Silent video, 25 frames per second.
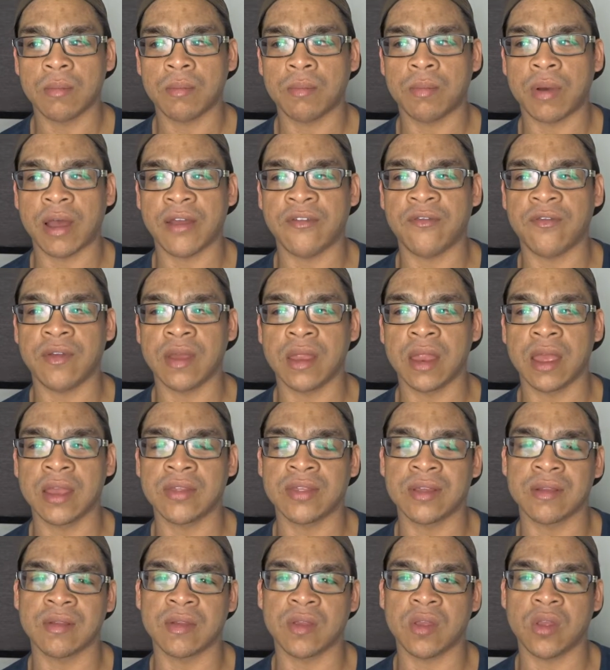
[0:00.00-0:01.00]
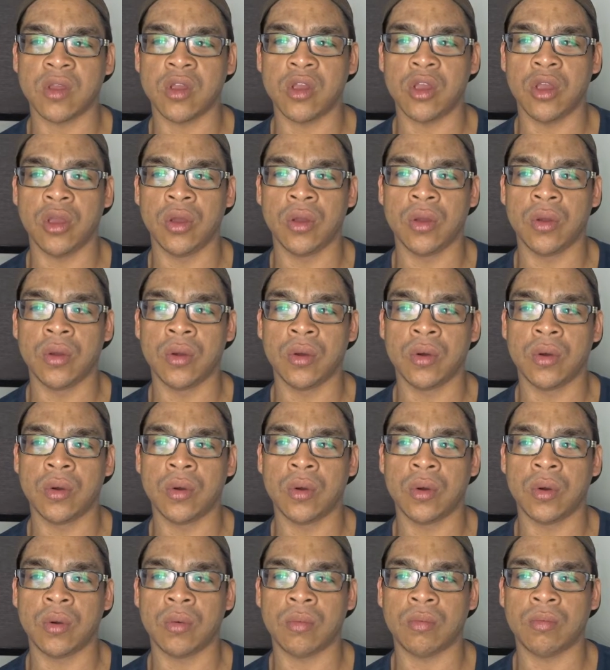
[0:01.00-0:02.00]
But I feel like that's
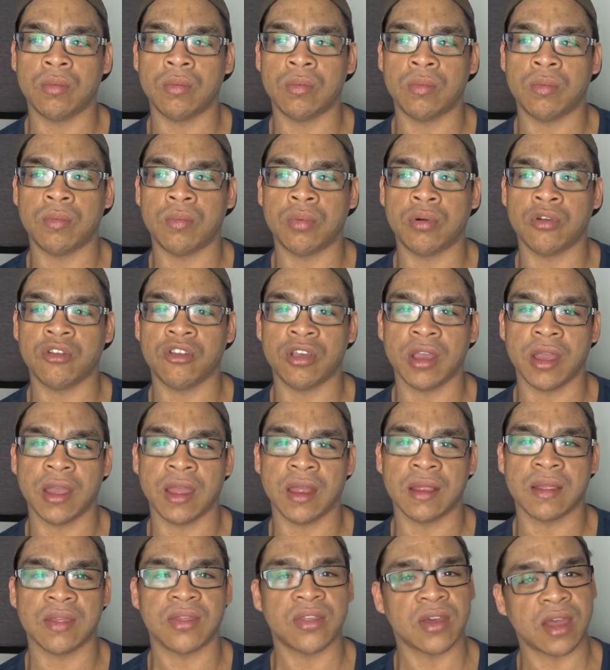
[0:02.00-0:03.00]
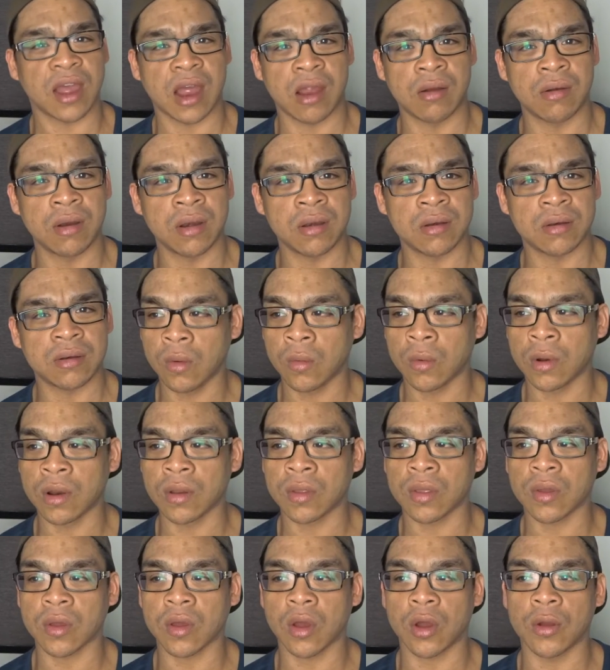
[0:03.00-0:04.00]
you pushing against the current.
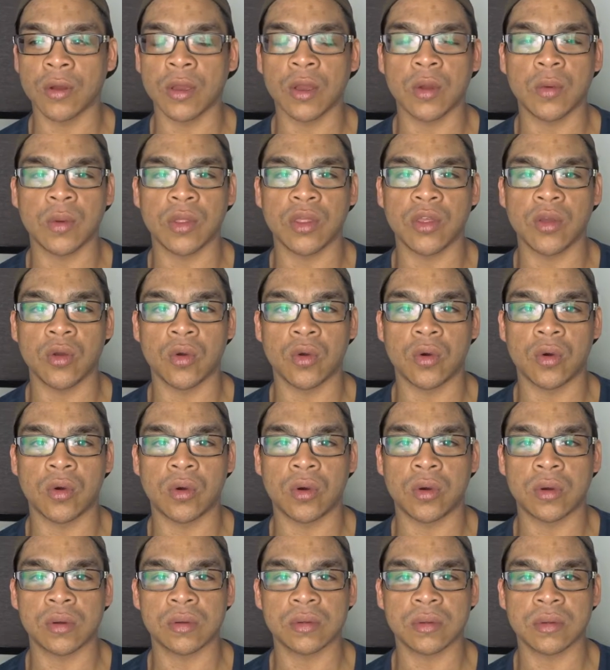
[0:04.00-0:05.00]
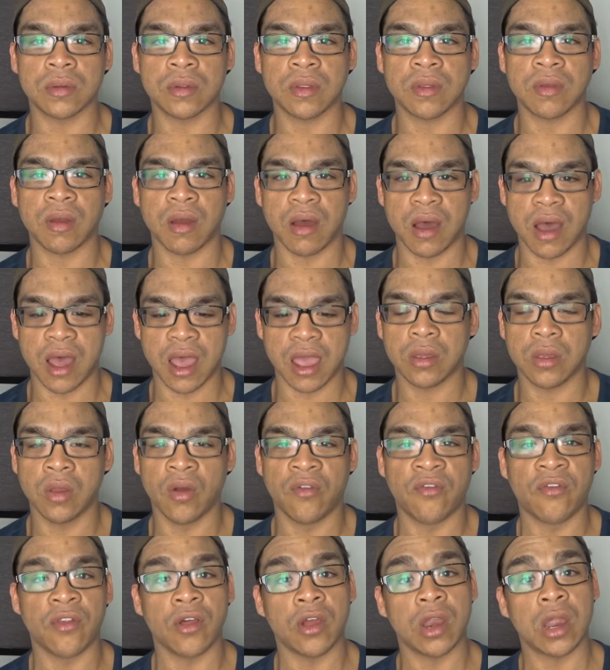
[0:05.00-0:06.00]
Whereas going with your type, you're
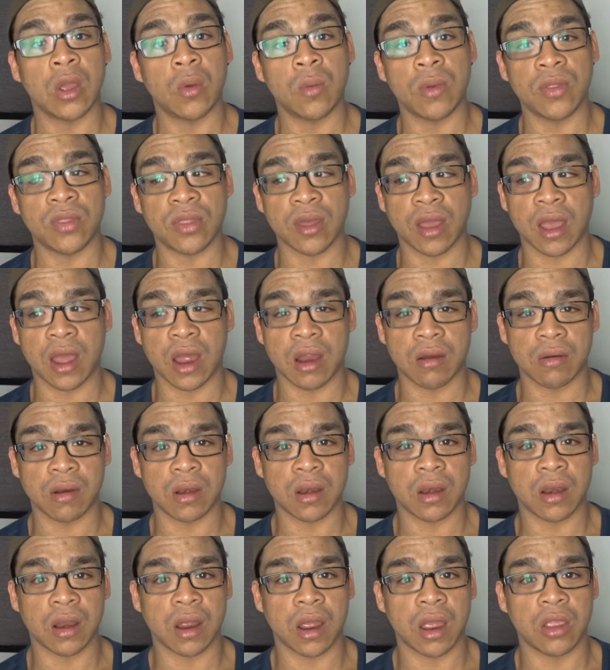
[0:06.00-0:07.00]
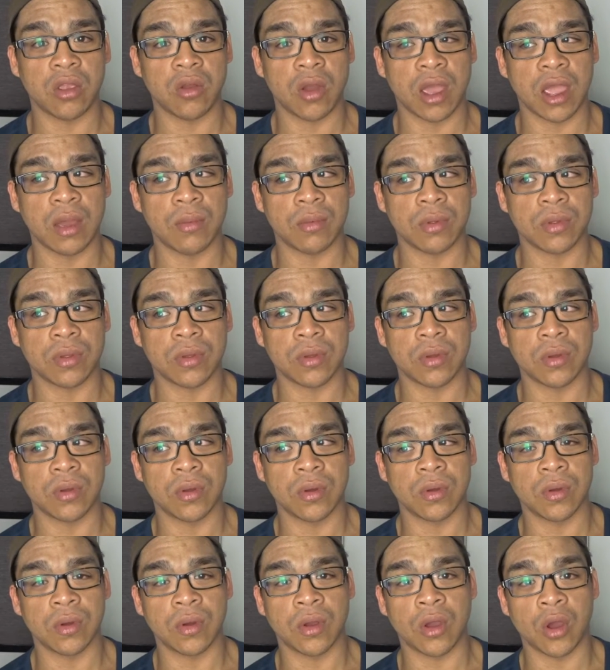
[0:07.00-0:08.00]
floating with the current, and you're able
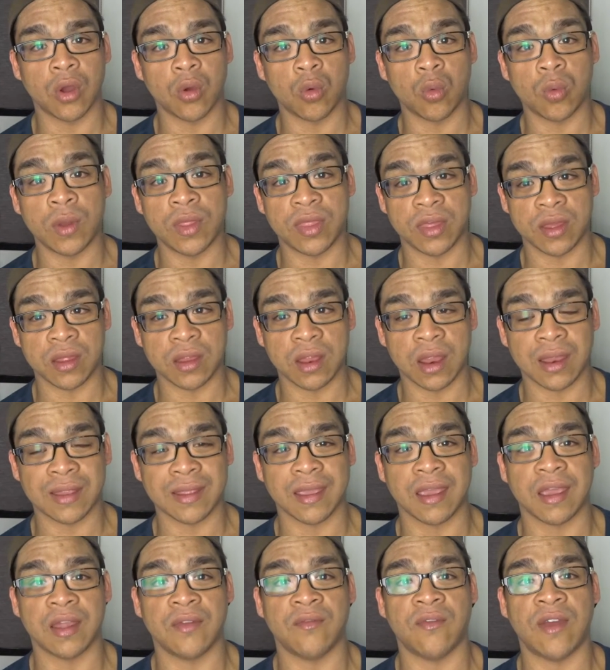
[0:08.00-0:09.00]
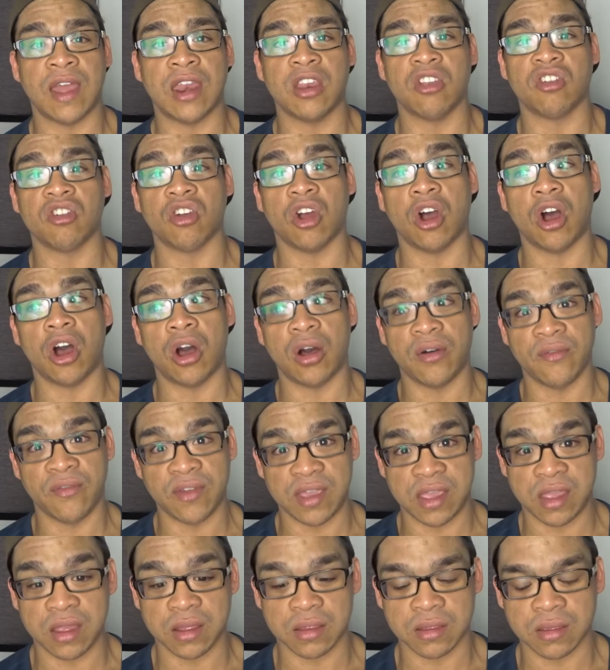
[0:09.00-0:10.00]
to go with it and take advantage of
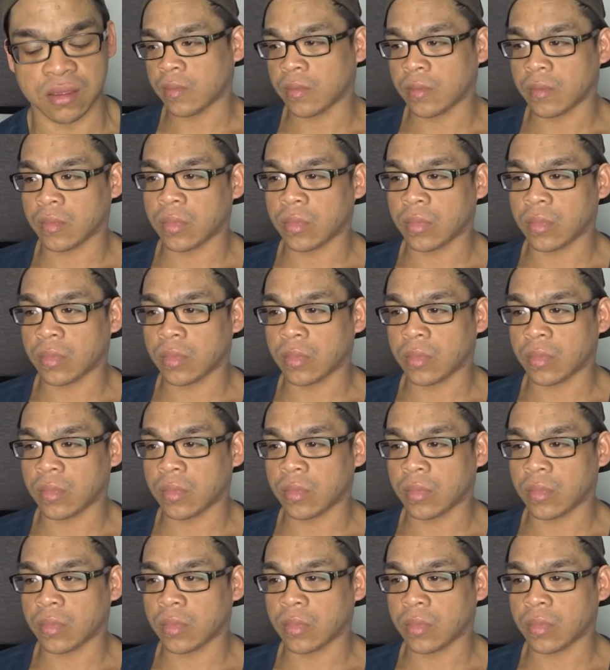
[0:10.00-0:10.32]
it.